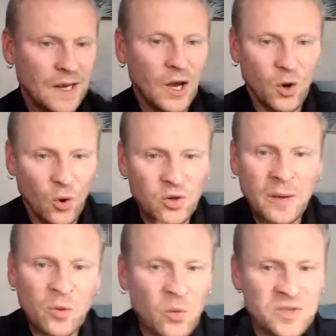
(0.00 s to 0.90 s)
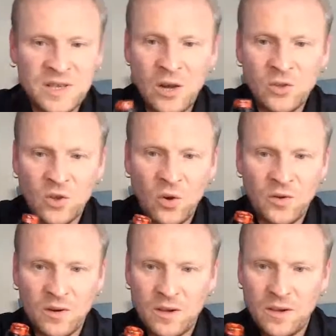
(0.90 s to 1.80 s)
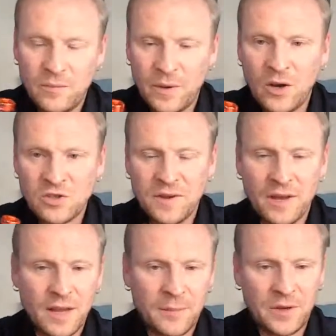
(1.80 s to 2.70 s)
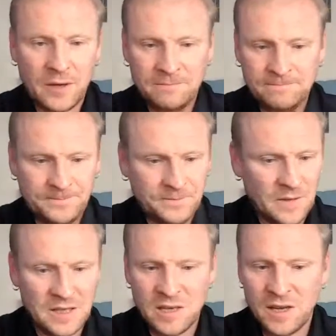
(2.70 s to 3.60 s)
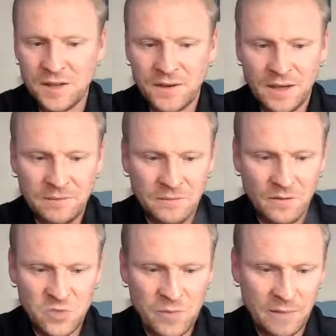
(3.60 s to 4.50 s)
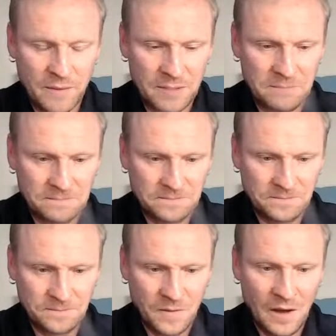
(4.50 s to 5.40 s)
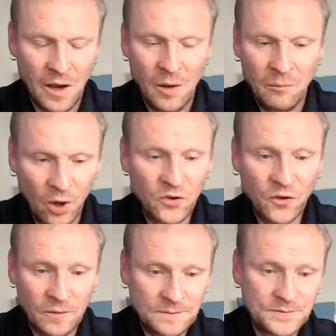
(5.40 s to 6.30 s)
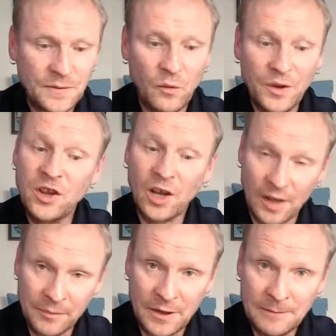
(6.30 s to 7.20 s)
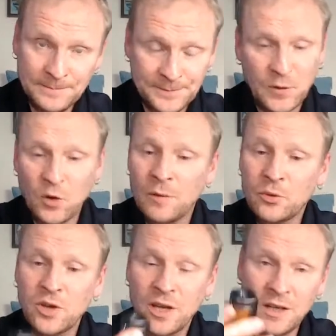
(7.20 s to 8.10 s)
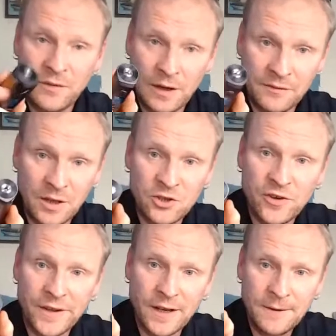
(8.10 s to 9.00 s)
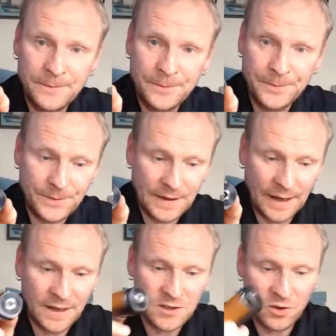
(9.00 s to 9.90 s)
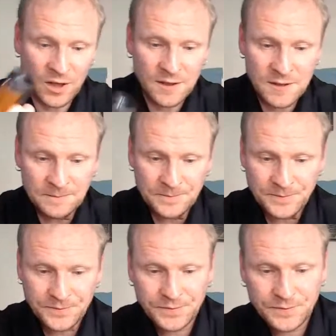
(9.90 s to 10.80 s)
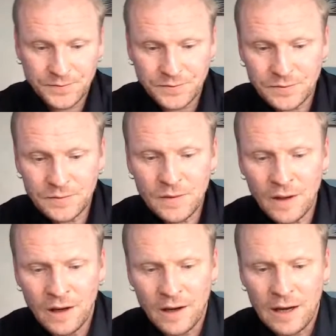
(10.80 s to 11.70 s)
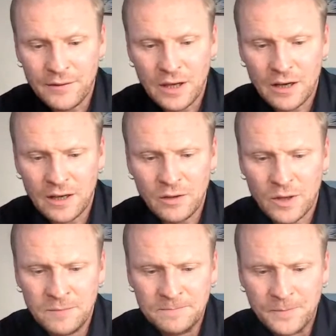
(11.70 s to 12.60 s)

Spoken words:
Or I'm losing out on because of the adapter. It's another thing which might be. But with the adapter, you can put any 510 threaded tanks on it. I have here another one.